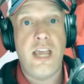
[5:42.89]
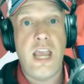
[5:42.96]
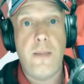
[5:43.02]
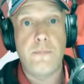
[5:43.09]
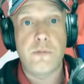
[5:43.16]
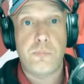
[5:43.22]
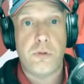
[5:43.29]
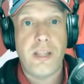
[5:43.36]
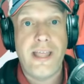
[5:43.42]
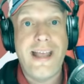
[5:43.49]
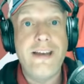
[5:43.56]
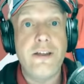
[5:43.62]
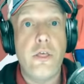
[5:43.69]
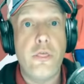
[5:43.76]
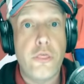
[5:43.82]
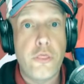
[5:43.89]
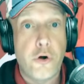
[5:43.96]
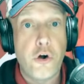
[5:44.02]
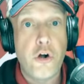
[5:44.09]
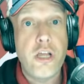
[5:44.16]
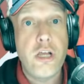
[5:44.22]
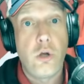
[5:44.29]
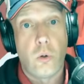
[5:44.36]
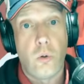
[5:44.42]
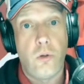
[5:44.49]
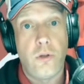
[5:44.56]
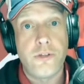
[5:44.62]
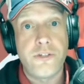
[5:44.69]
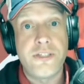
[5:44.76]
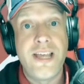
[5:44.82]
games played, 30
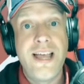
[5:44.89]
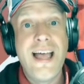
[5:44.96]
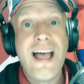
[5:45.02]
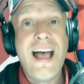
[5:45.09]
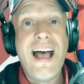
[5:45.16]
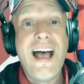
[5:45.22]
goals.